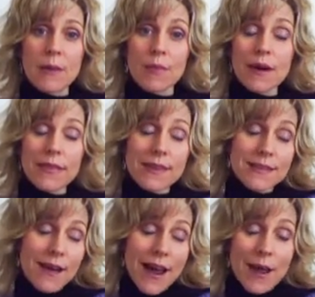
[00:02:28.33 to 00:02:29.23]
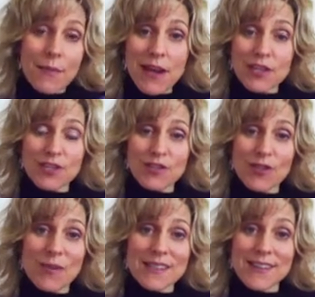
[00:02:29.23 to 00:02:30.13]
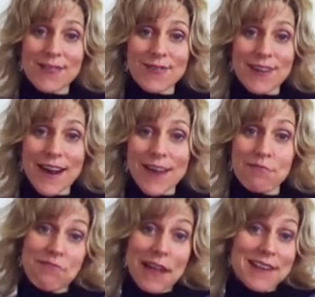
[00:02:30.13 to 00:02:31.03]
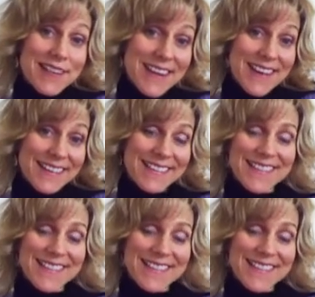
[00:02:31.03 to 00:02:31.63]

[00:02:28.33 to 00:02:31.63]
But at the time I just told myself that I like to eat.